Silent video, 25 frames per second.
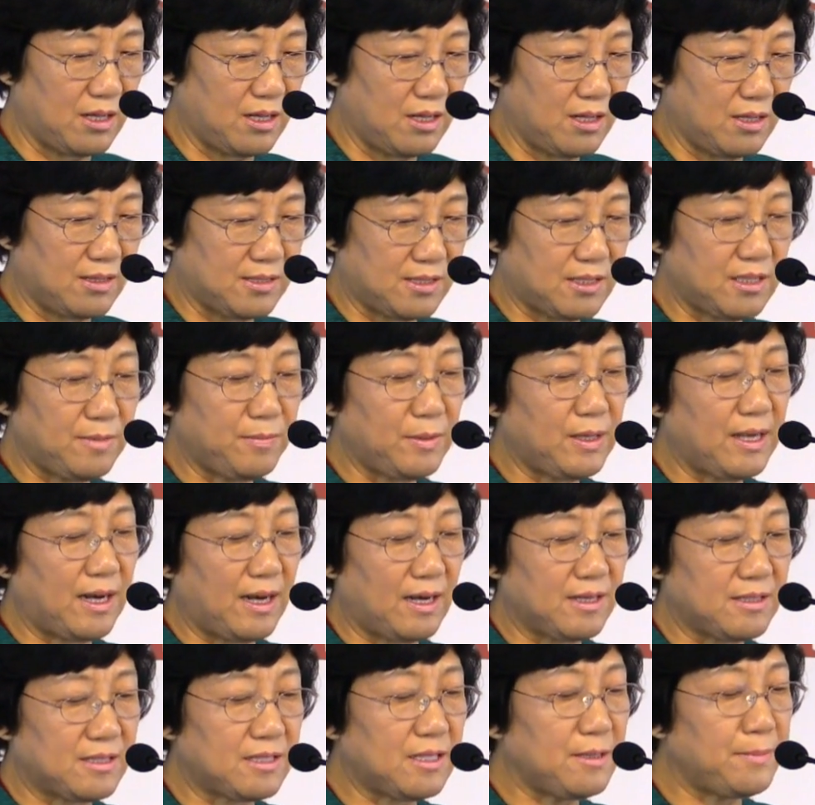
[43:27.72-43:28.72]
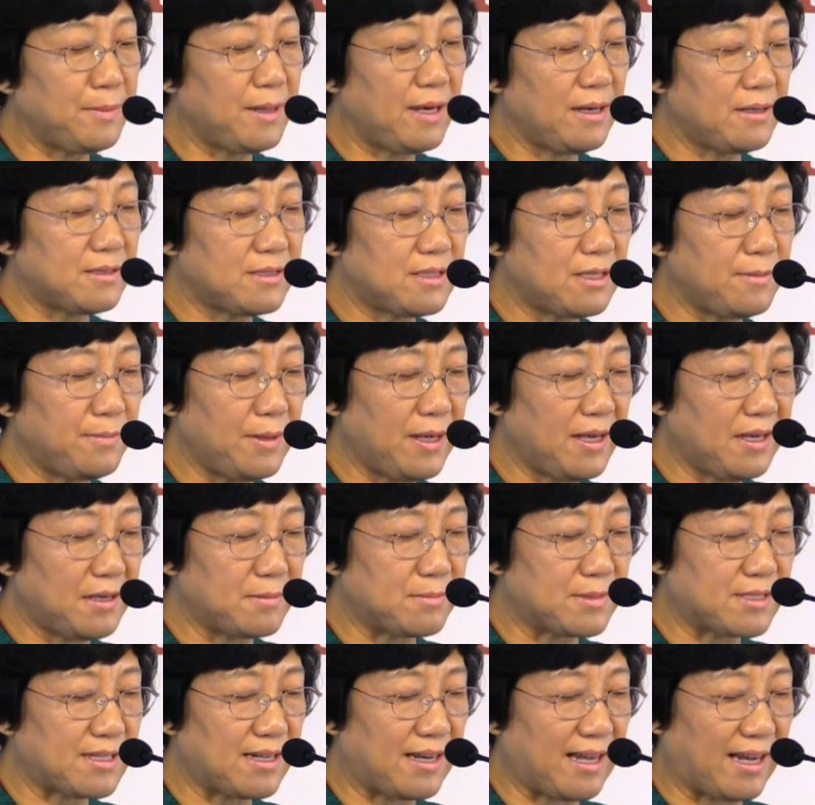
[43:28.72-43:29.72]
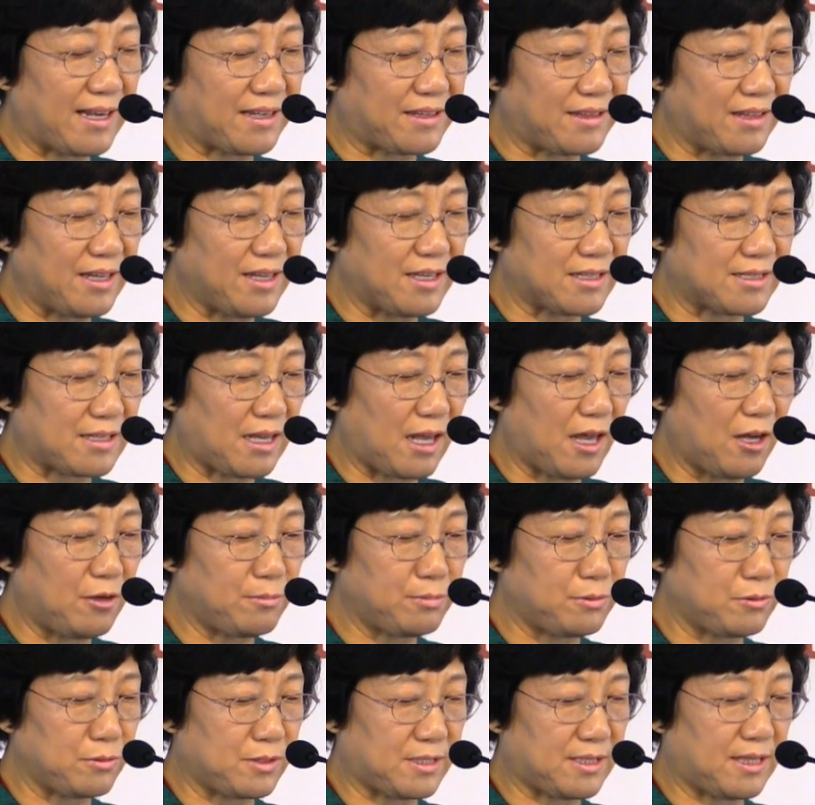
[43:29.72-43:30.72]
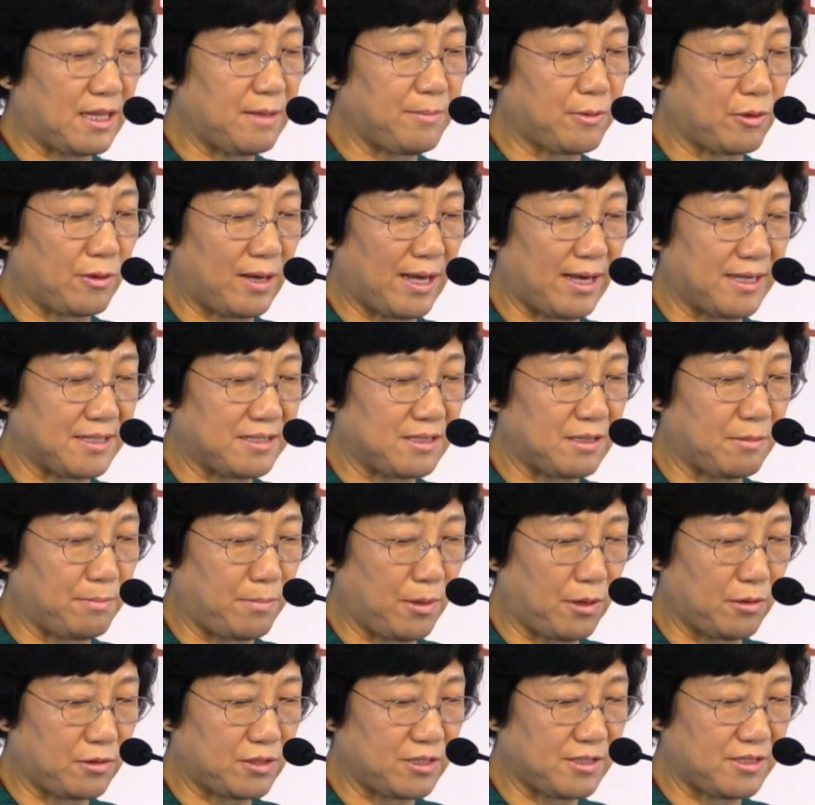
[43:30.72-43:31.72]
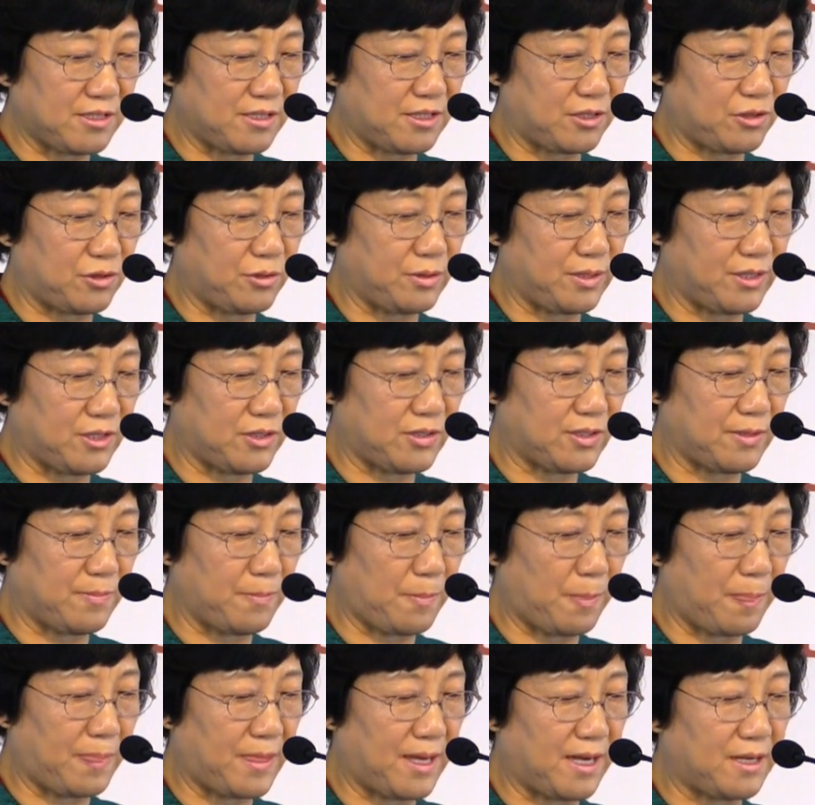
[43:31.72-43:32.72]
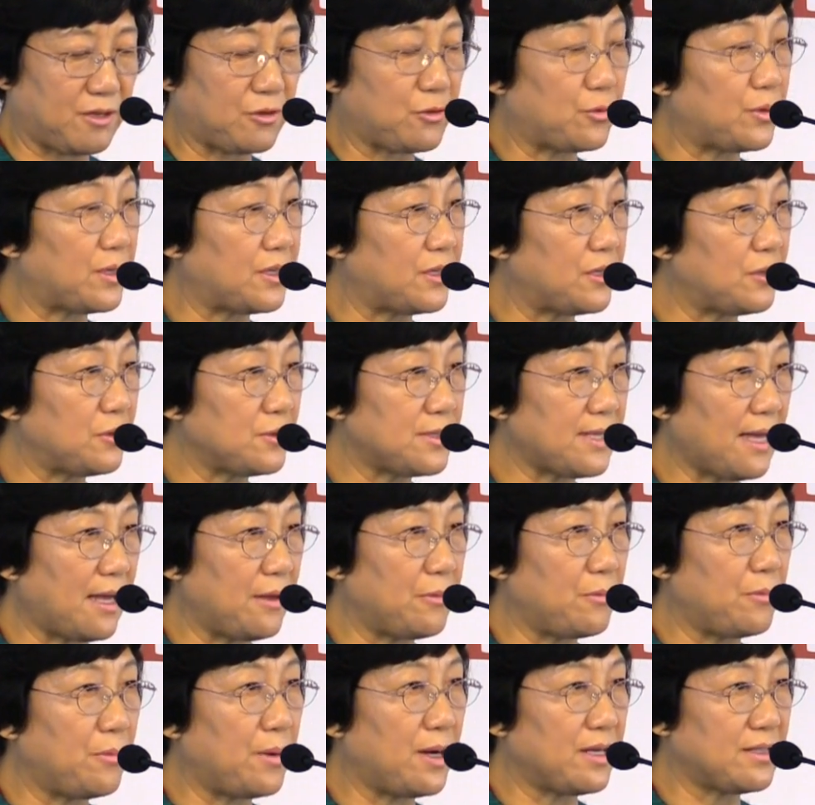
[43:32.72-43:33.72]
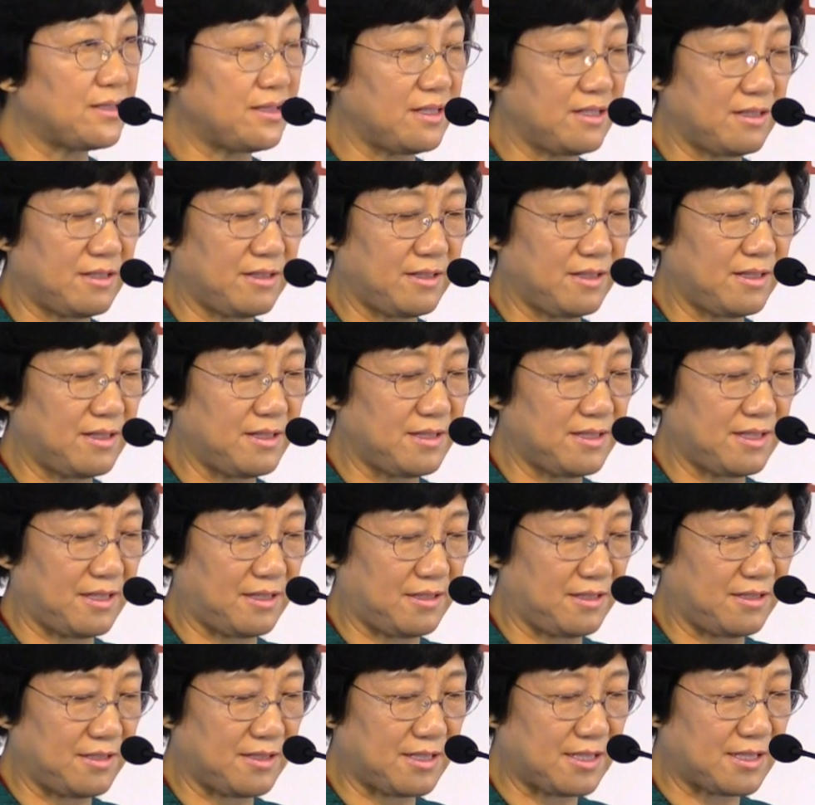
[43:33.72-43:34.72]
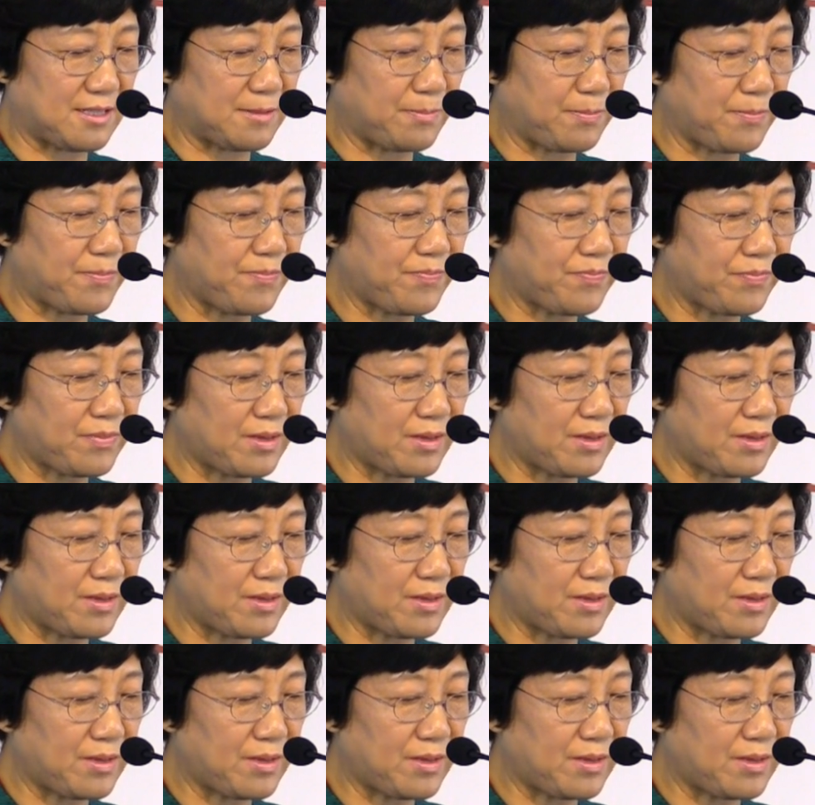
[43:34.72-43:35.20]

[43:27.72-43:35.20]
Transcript: CBMs like this help to stabilize the border situation and reduce unwanted incidents.